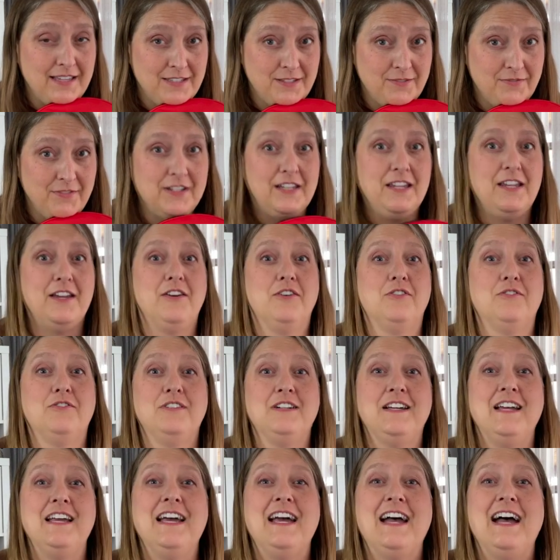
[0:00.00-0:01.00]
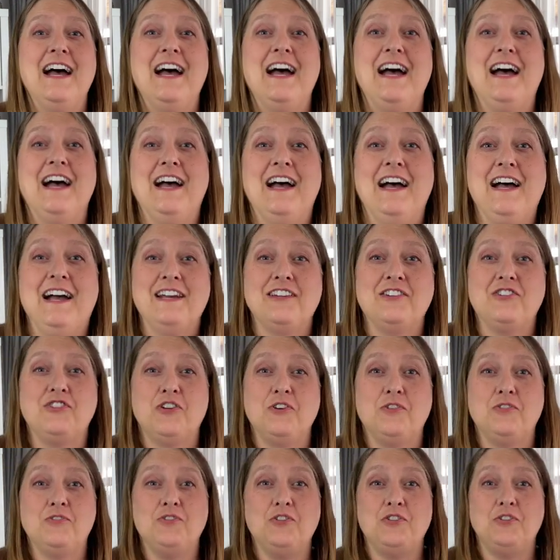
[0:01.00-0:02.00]
video, I
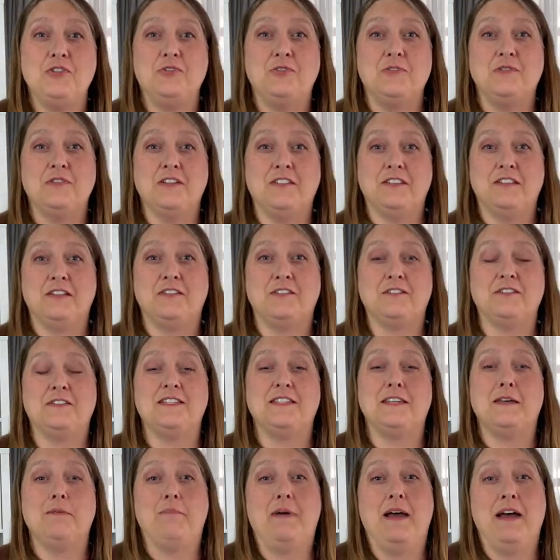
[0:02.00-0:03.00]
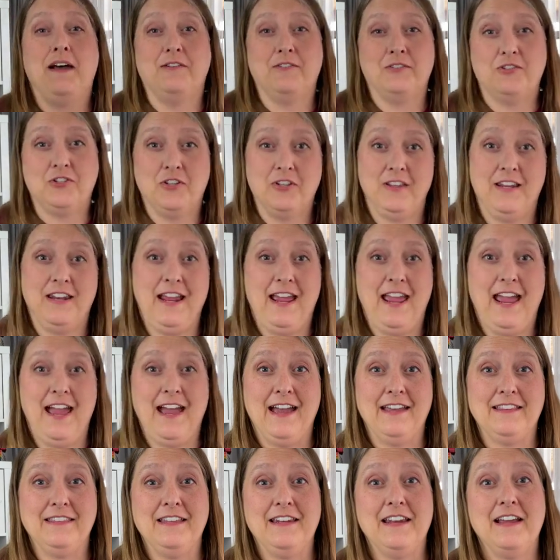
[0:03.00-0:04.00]
showed you the little zip pouch that I
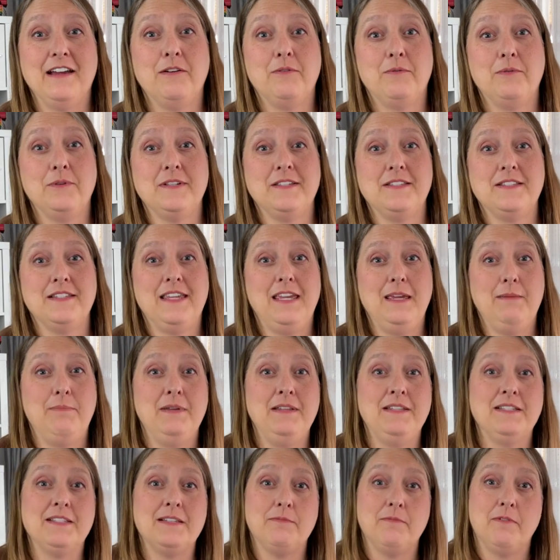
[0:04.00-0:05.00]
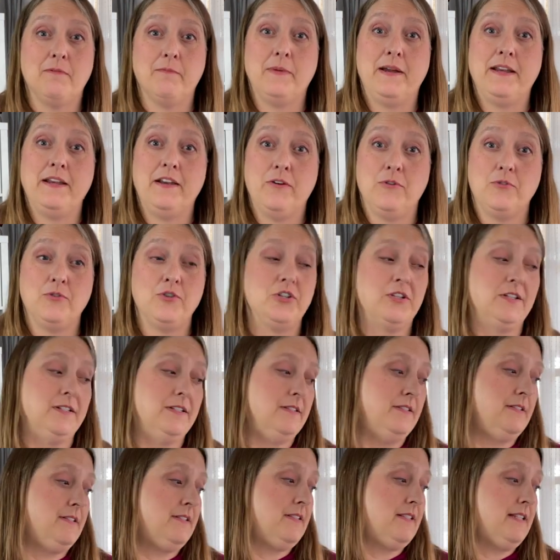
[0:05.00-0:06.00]
had that I was keeping some of my
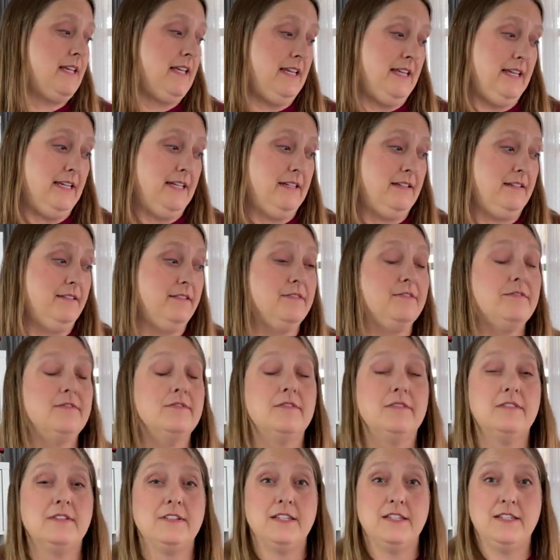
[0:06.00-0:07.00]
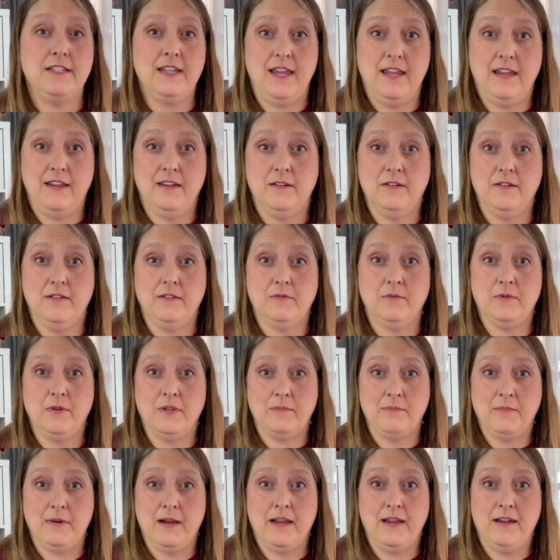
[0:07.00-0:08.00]
notions in to take with
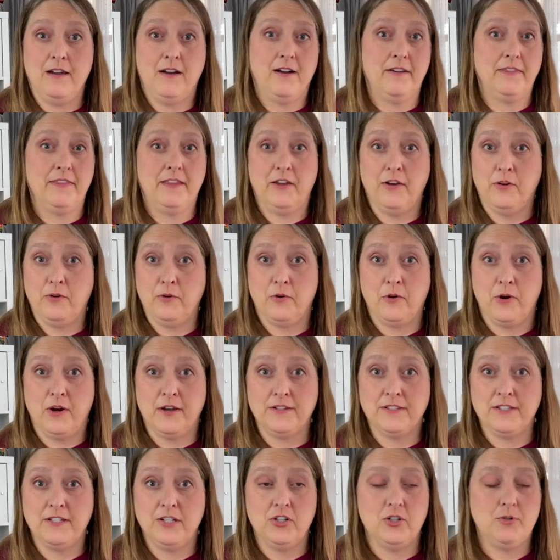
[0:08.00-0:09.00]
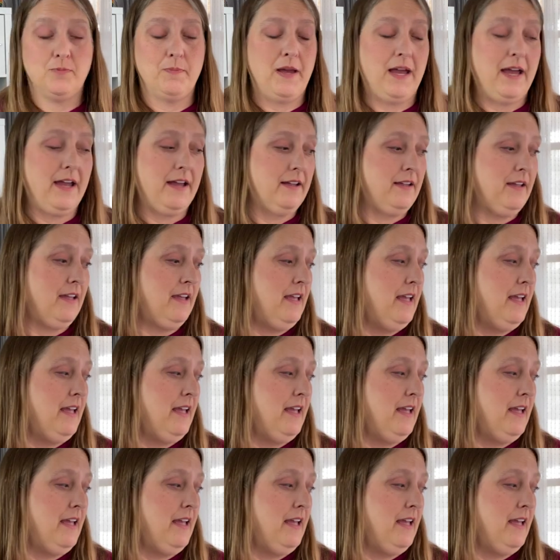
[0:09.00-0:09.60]
my on-the-go cross-stitch bag.